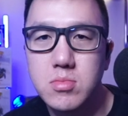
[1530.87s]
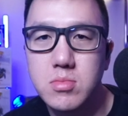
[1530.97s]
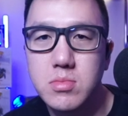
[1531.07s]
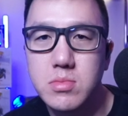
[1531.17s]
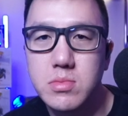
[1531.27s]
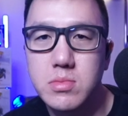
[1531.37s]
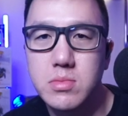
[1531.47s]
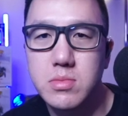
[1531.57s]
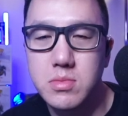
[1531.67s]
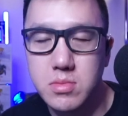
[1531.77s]

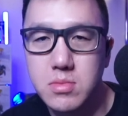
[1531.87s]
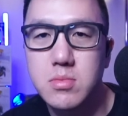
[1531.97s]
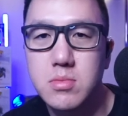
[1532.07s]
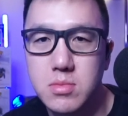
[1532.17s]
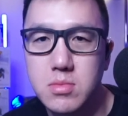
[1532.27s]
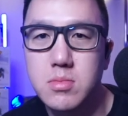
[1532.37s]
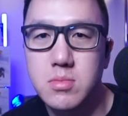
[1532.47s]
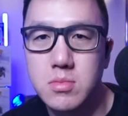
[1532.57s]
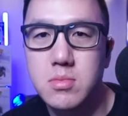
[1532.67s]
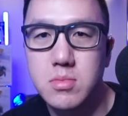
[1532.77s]

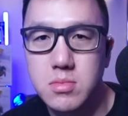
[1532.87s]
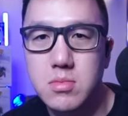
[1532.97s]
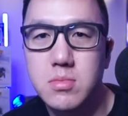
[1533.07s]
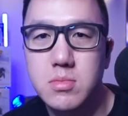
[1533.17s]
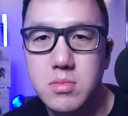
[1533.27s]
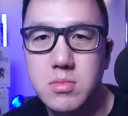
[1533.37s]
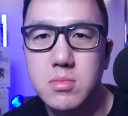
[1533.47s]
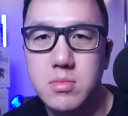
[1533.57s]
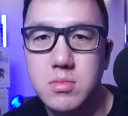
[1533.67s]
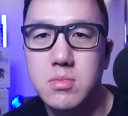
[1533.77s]

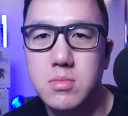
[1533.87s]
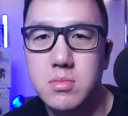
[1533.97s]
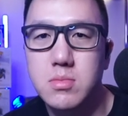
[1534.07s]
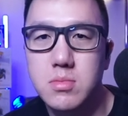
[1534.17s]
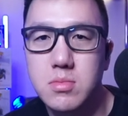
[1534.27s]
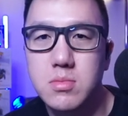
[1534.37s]
[no speech]